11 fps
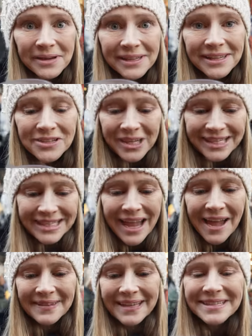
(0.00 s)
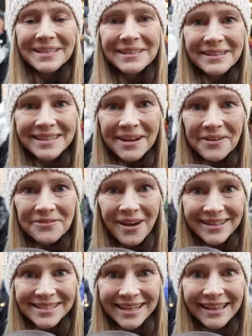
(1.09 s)
really tricks the eye because it looks like a
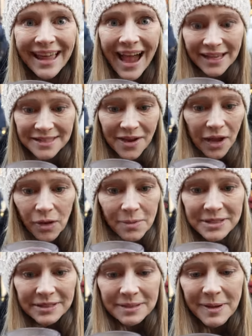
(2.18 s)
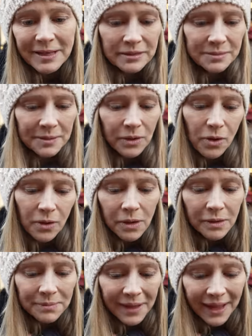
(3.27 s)
frosted glass, so I almost expect it to be
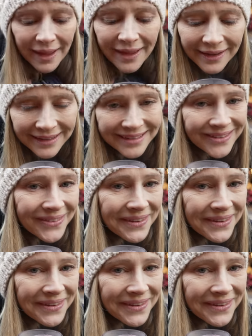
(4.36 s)
cold, but it's